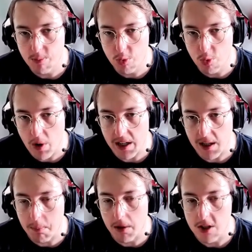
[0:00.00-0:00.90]

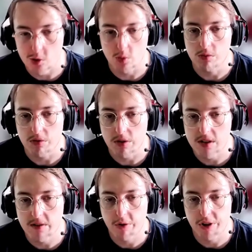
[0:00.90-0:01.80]
20 plus
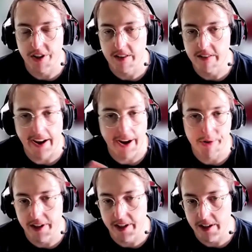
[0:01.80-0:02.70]
wounds for the
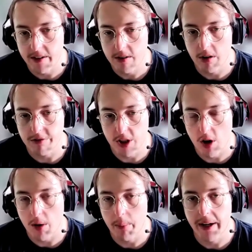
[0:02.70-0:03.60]
entirety of the
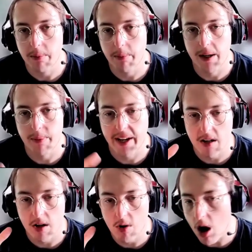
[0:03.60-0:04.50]
combat. Yeah. Maybe
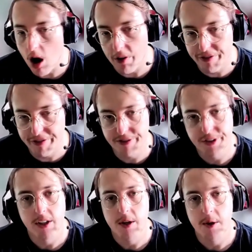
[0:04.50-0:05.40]
at half,
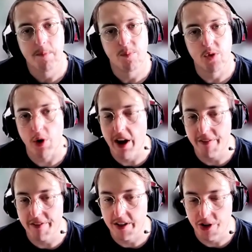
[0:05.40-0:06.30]
you
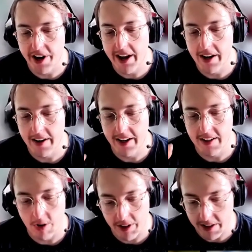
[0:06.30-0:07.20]
have it in your head
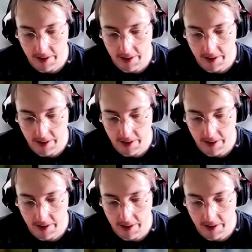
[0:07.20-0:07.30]
that, okay,